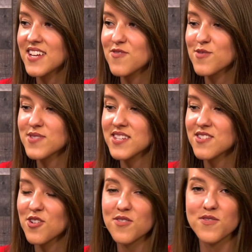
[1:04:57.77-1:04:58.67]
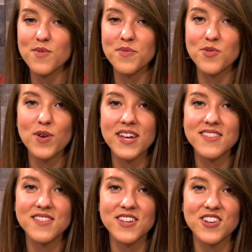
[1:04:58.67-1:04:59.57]
And if you send all of the women away,
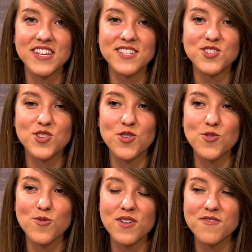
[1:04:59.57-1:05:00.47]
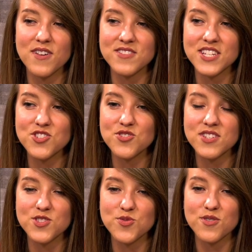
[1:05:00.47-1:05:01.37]
then there is no foundational
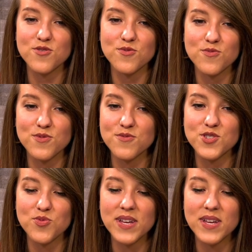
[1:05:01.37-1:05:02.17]
historical root to